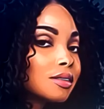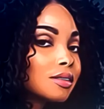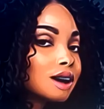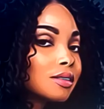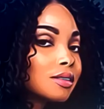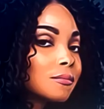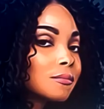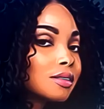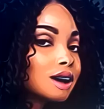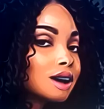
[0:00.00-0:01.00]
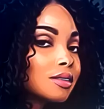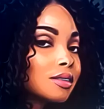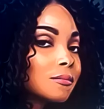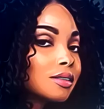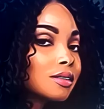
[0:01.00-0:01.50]
You just be saying any
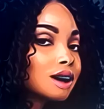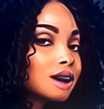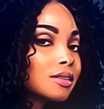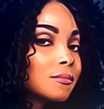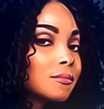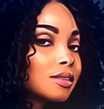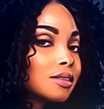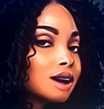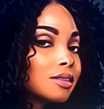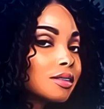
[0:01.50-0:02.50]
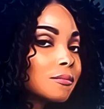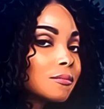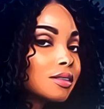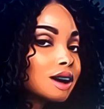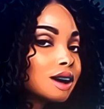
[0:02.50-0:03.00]
old thing. Child, she is dressed
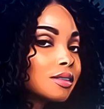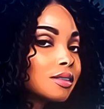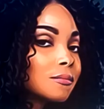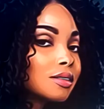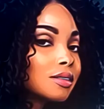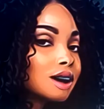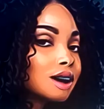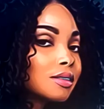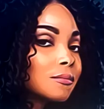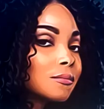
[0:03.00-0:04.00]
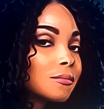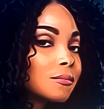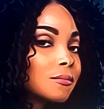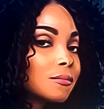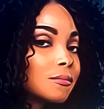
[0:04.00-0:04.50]
appropriately for this trip.
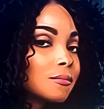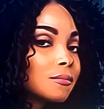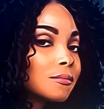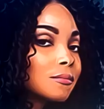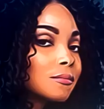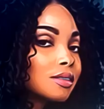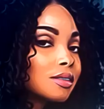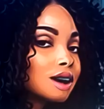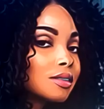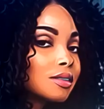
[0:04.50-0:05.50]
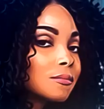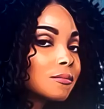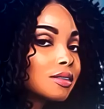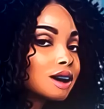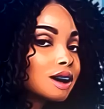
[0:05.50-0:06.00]
Ain't nothing but rain and a bunch
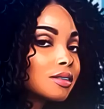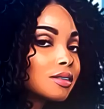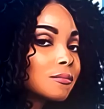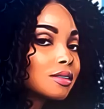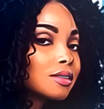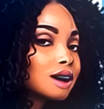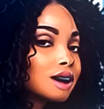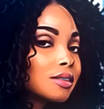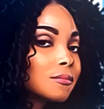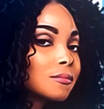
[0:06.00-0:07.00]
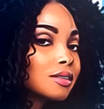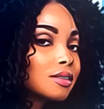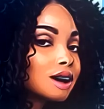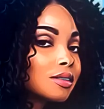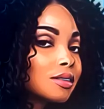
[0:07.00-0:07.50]
of errands y'all running. Y'all ain't
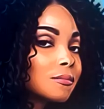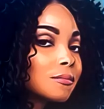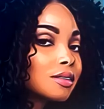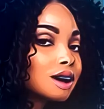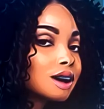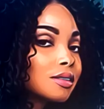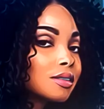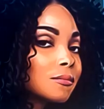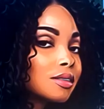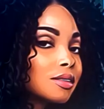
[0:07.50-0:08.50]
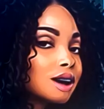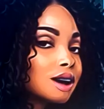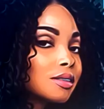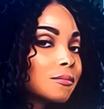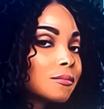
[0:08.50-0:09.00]
doing nothing else. Girl, and what
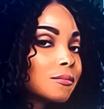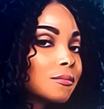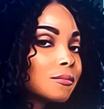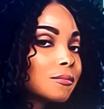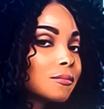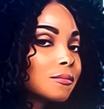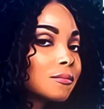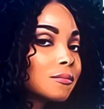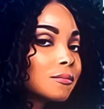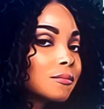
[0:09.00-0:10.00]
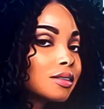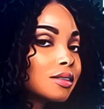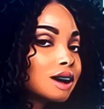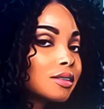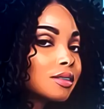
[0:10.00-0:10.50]
else is going on?
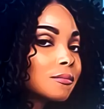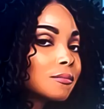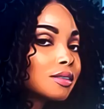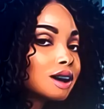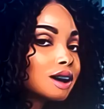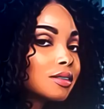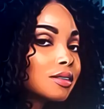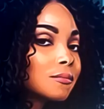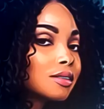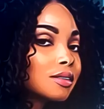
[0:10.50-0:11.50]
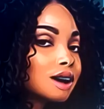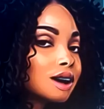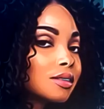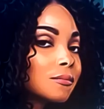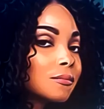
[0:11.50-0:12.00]
So they all sitting there,
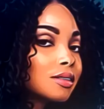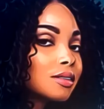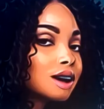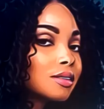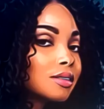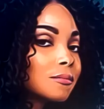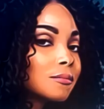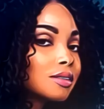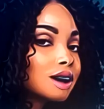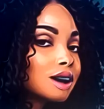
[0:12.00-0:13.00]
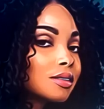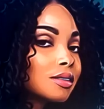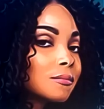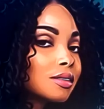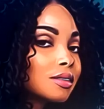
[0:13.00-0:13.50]
and Candy is telling them that Kenya was
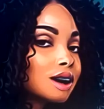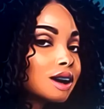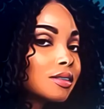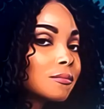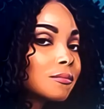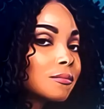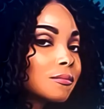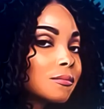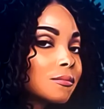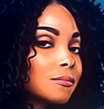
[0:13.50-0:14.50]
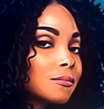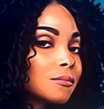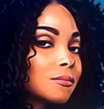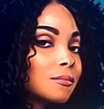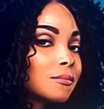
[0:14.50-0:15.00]
okay because they asked her how did things
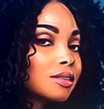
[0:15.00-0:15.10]
go at the